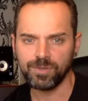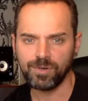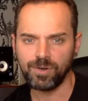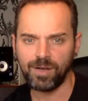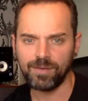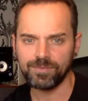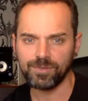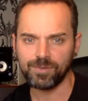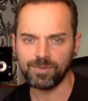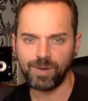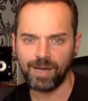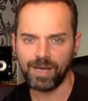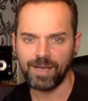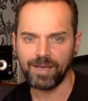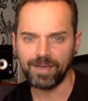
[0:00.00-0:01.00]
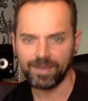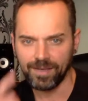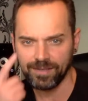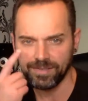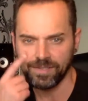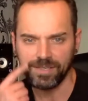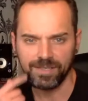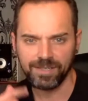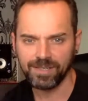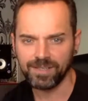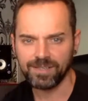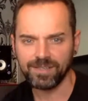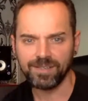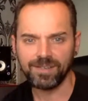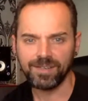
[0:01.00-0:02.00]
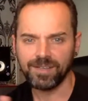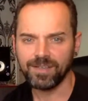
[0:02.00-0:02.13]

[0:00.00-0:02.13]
You don't have to cry a tear.